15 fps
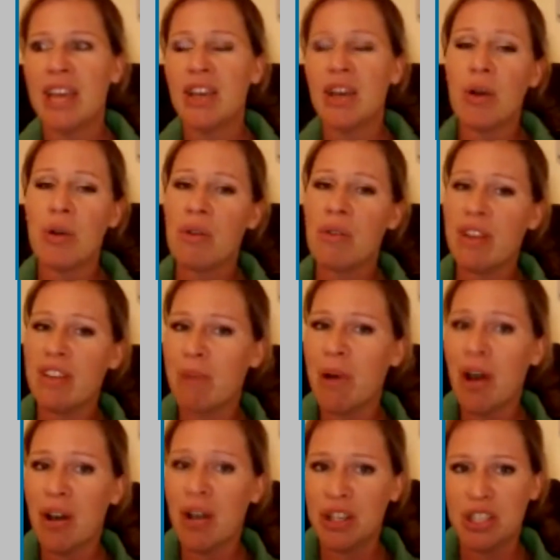a coral
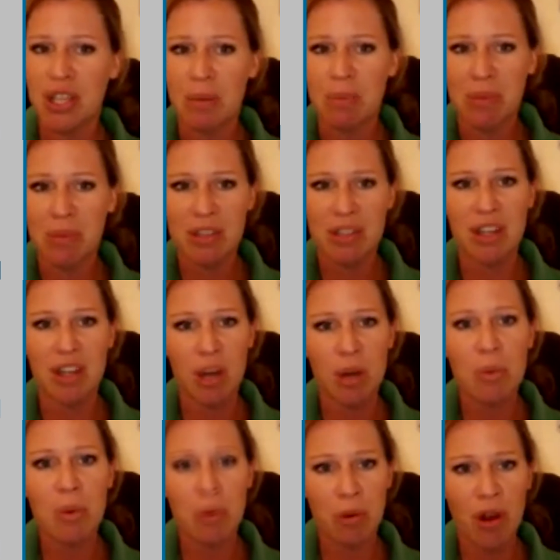reef partnership that's a
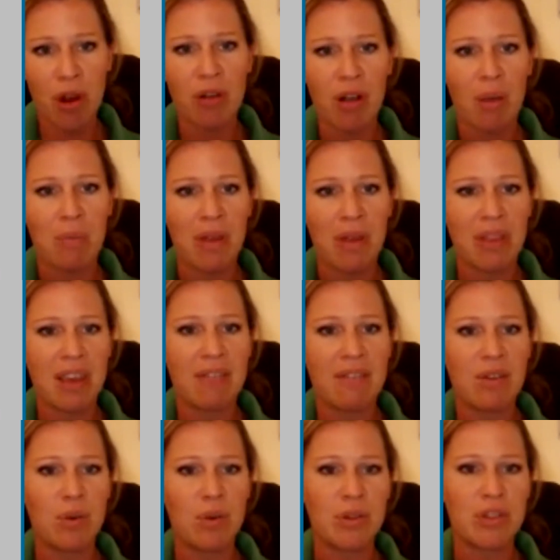global programme that
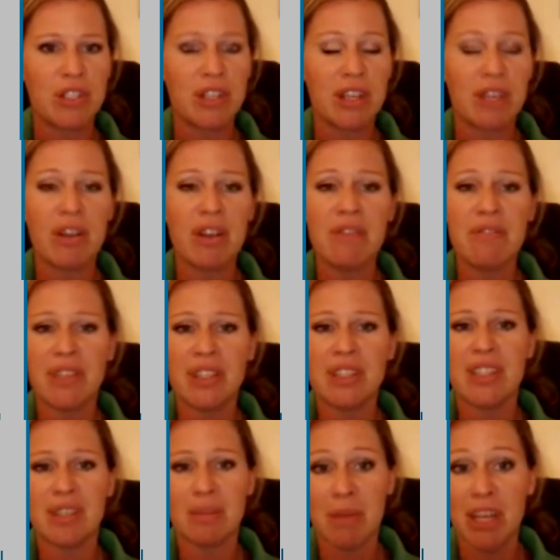they've launched, and
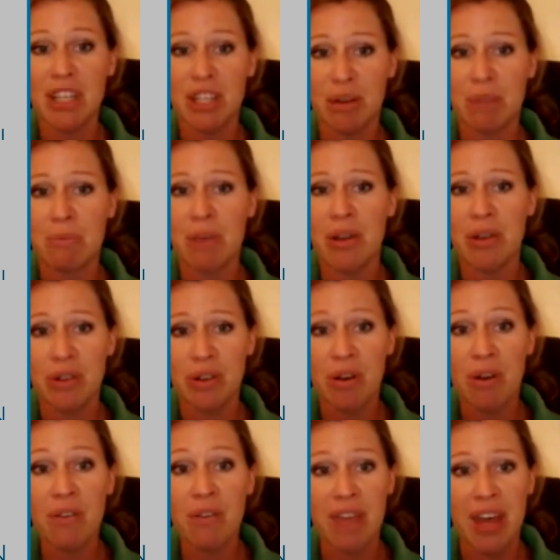Greenfins is a major component
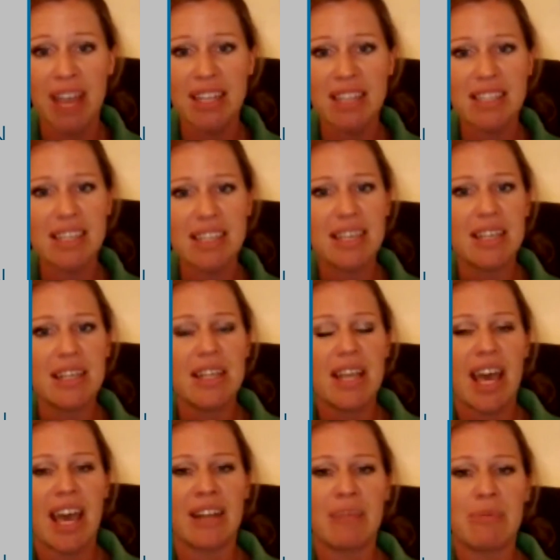of that.
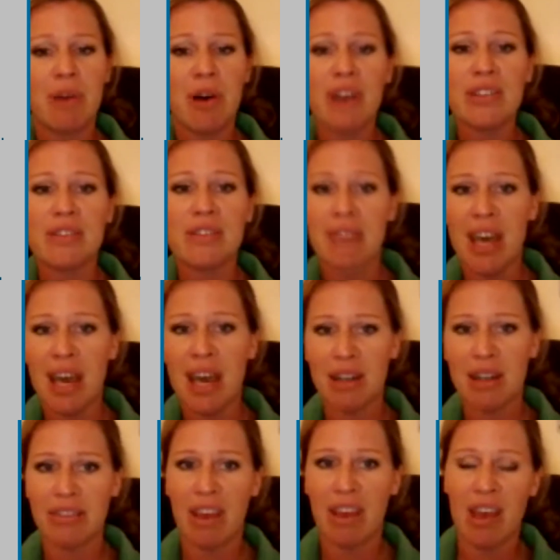And part of that
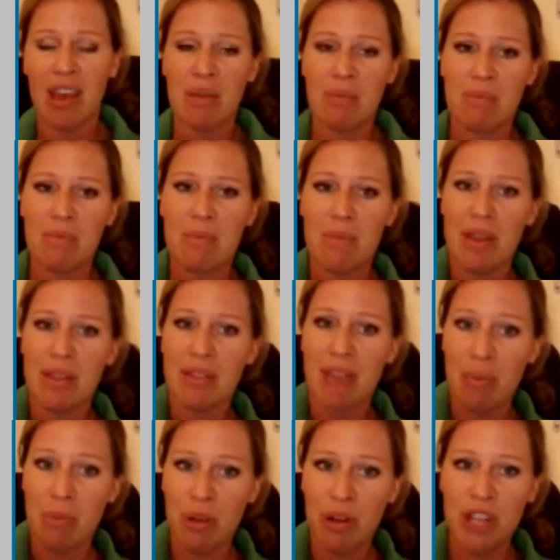
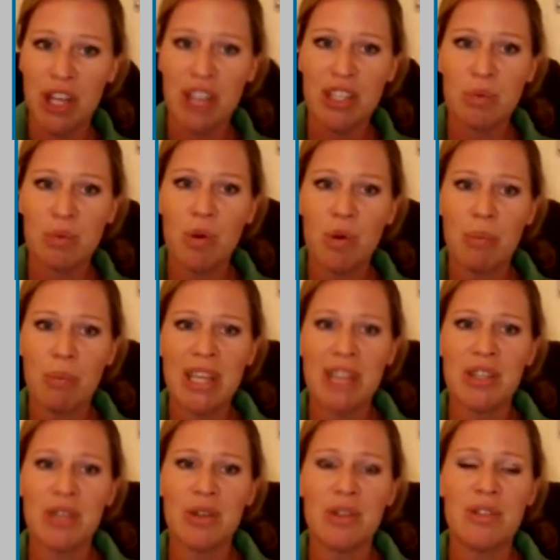project will
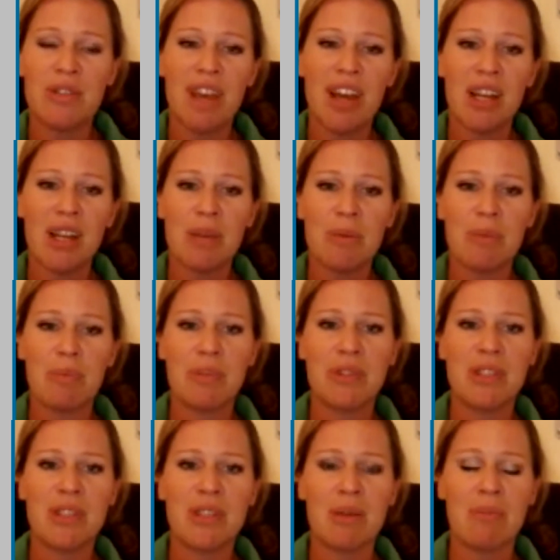be to develop
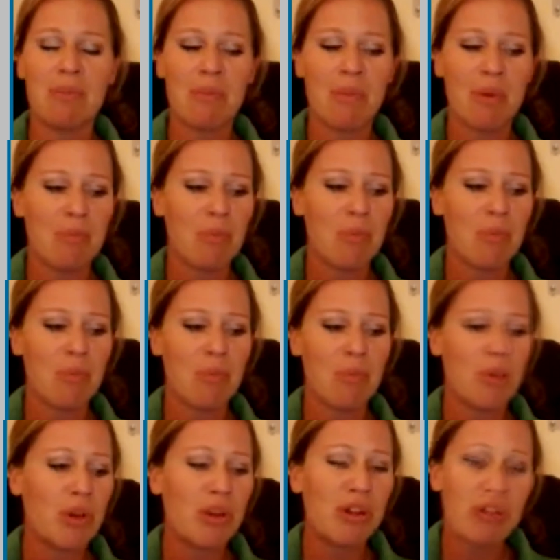some more
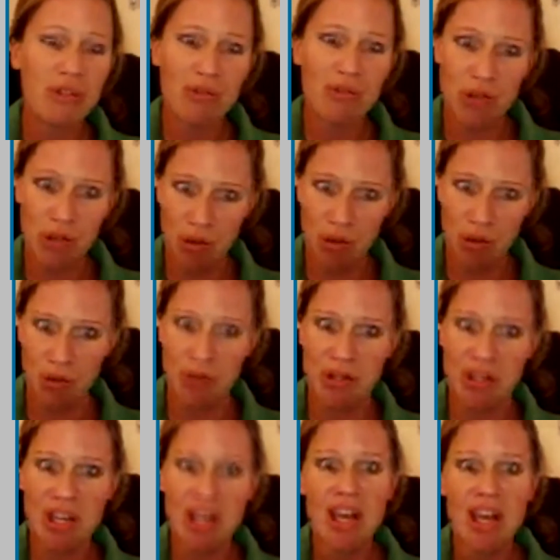useful
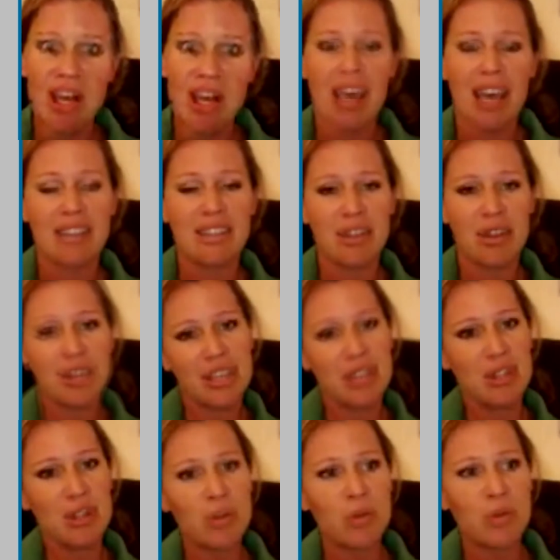tools. And so
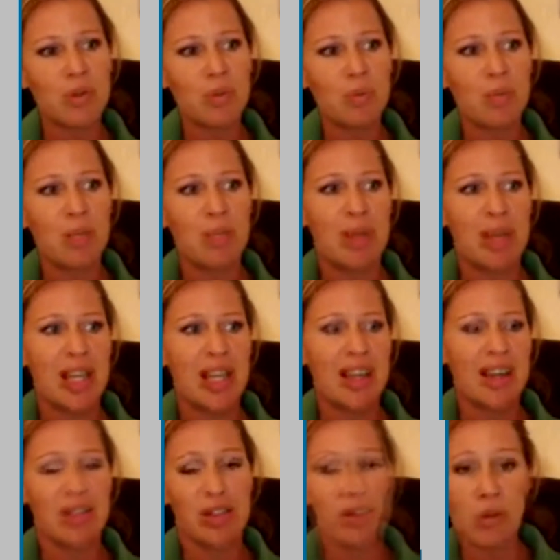these tools will
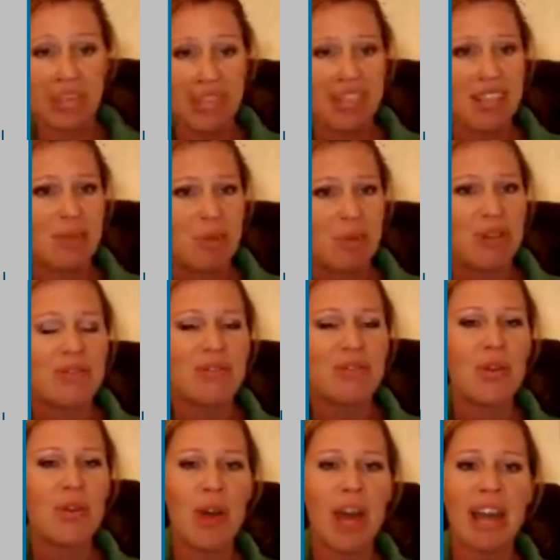be toolkits, I
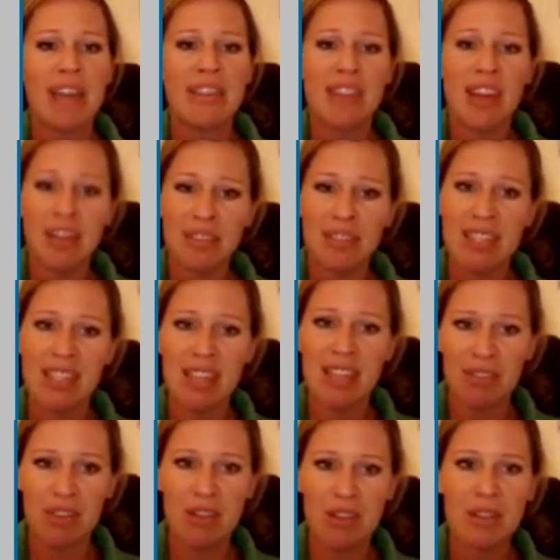suppose, for at the dive
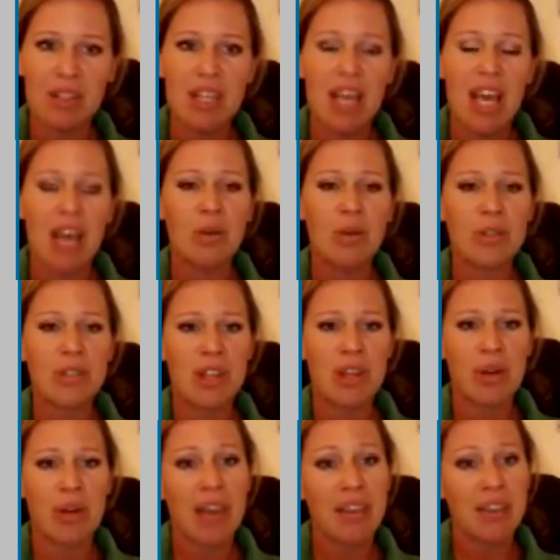centre level and
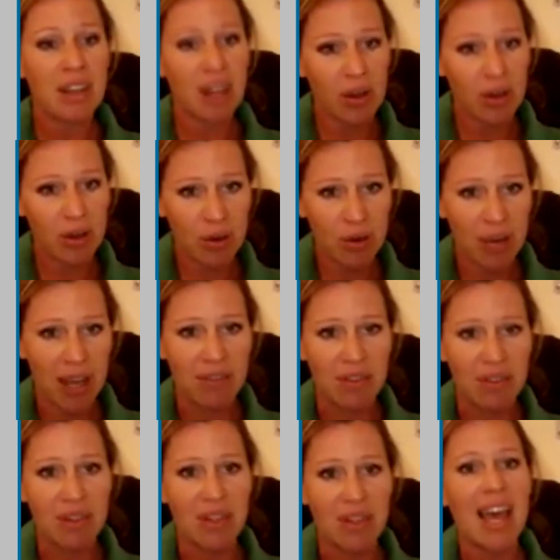also at the local
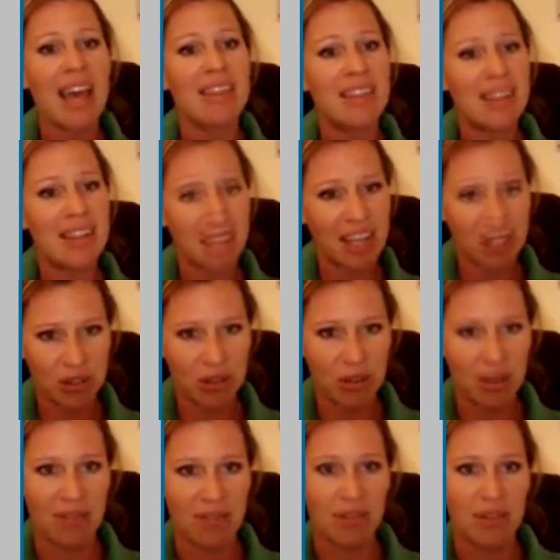level and the
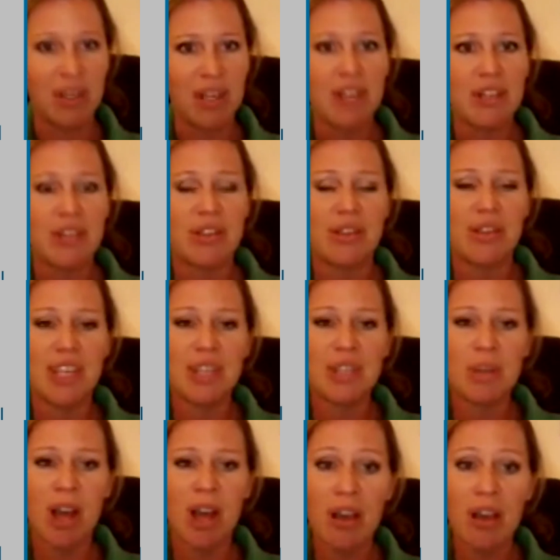national level. So
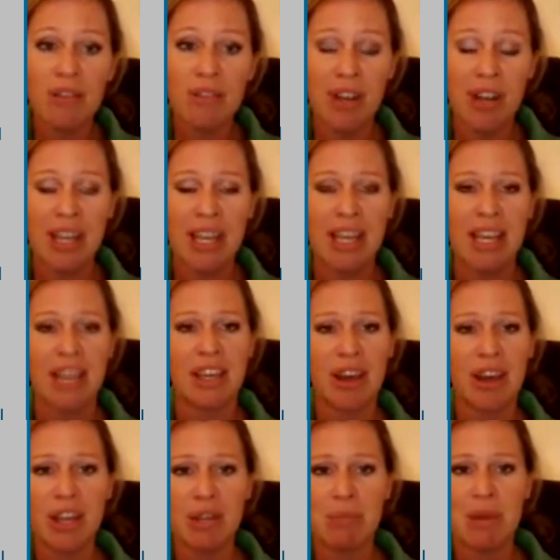these will hopefully
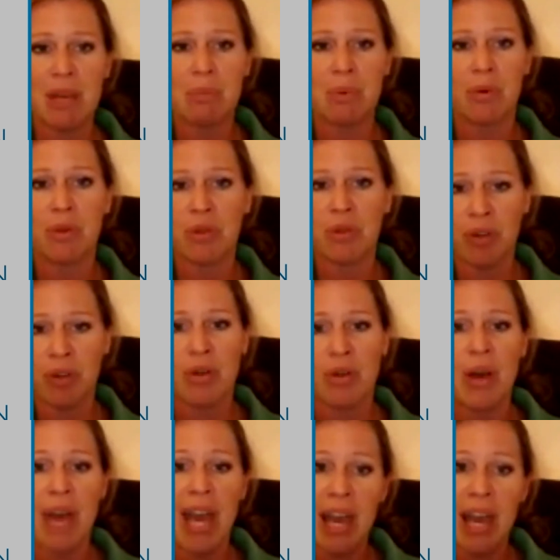guide people
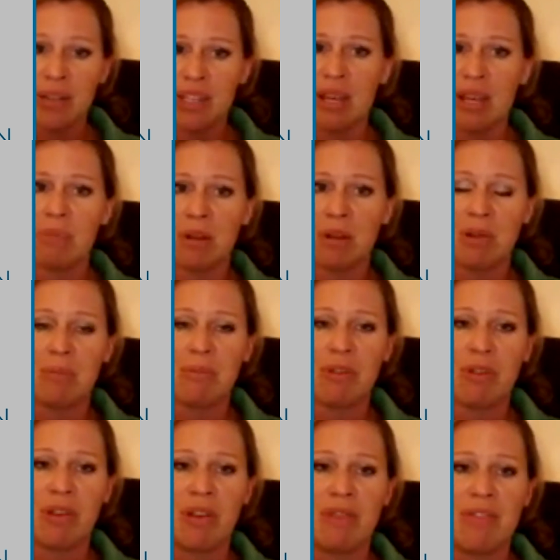through how to
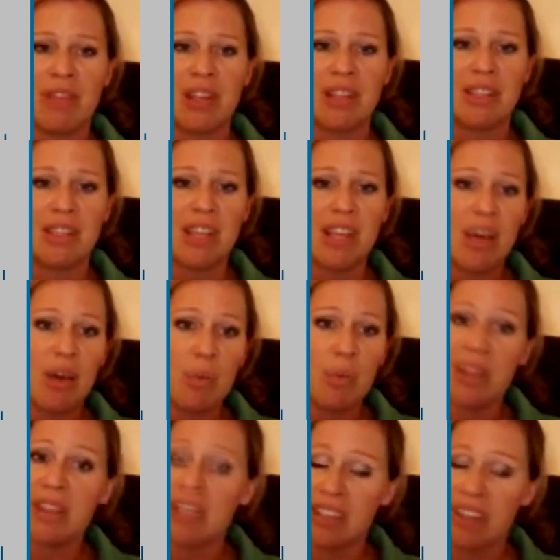implement Greenfins
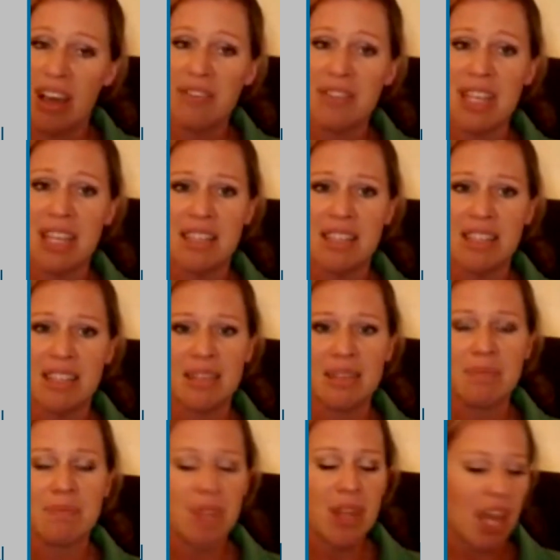within the dive centre,